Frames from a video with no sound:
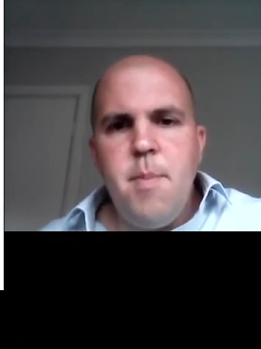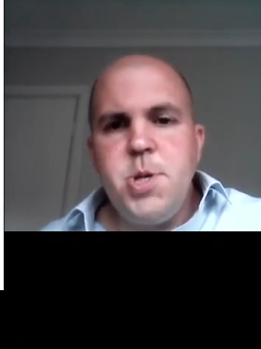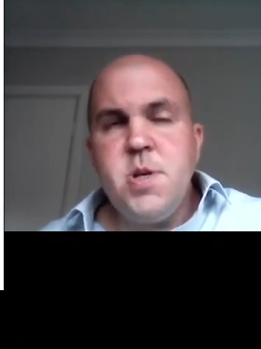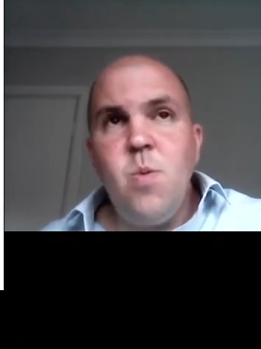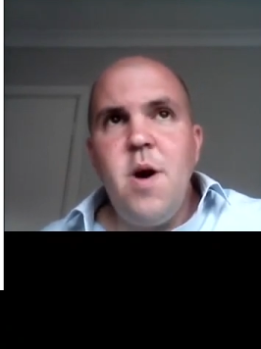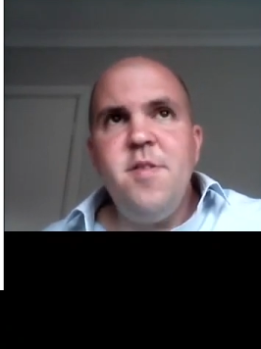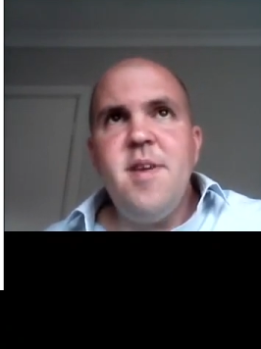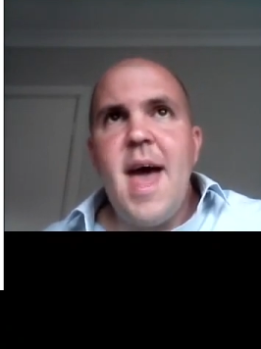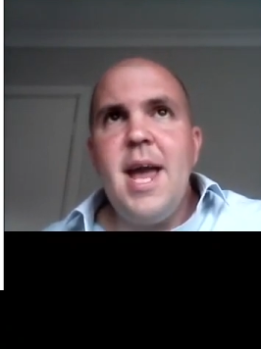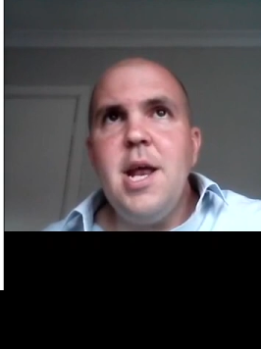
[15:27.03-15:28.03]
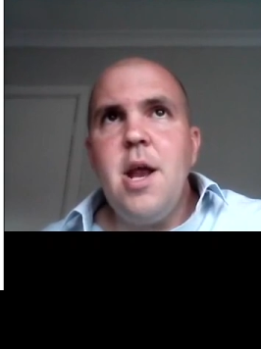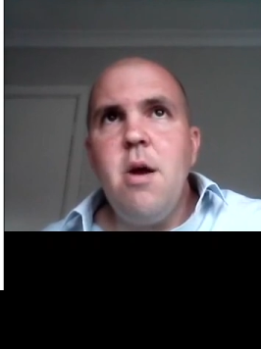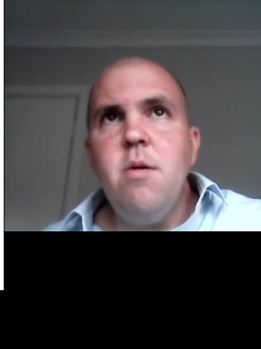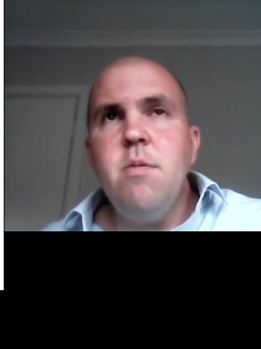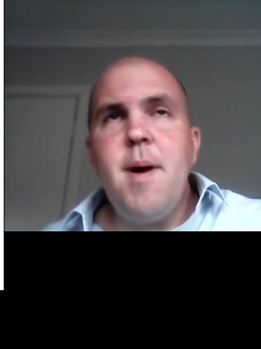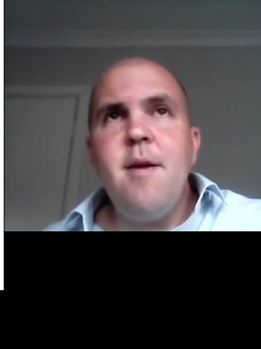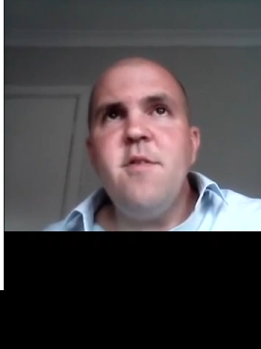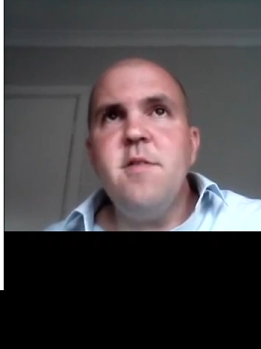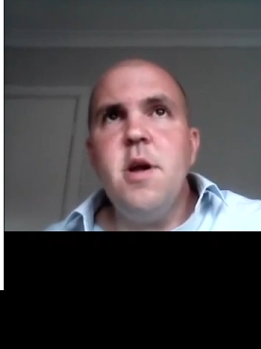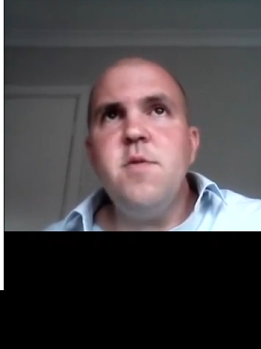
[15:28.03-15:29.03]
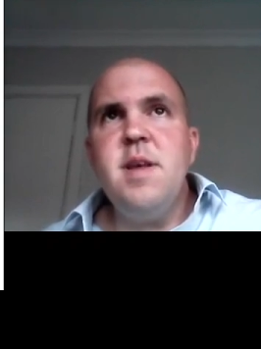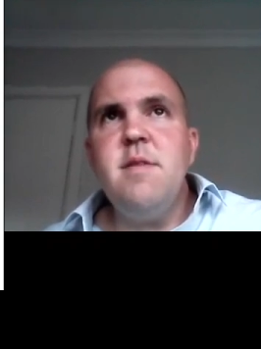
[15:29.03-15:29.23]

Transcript: But just worth saying, you know, bariatric surgery